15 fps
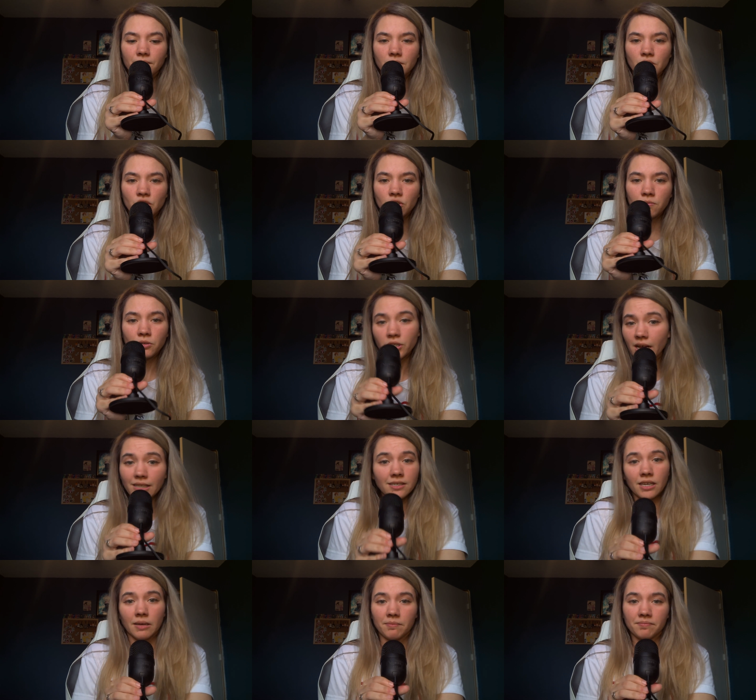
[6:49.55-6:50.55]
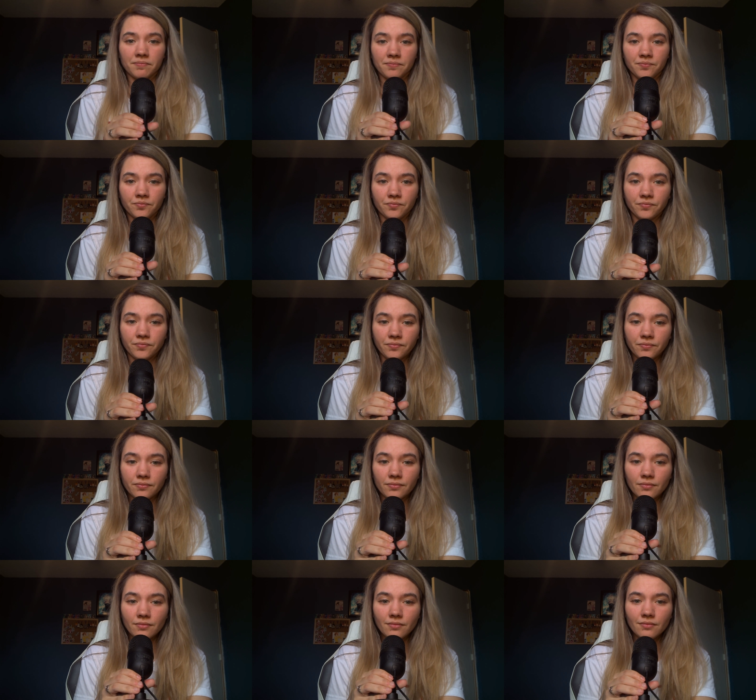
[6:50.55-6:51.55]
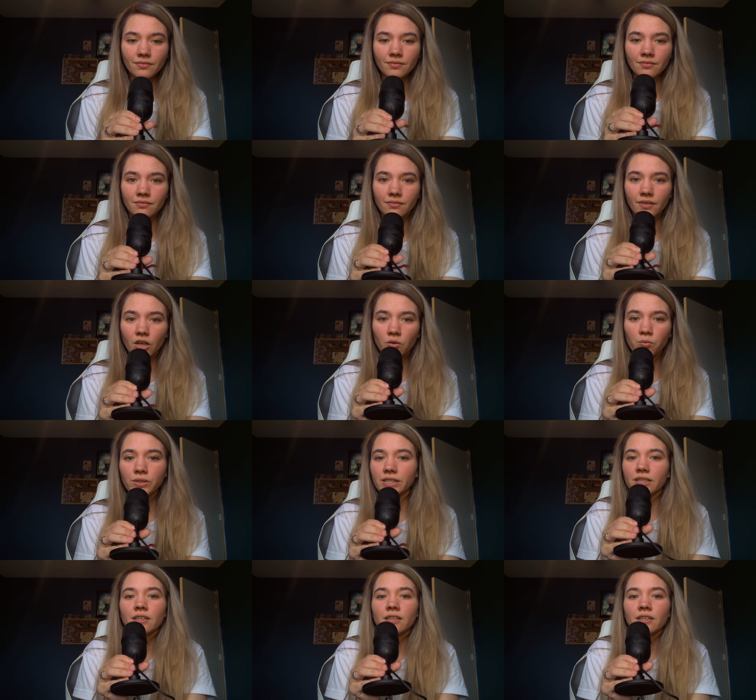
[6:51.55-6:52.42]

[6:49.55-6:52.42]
to protect him. Like, what?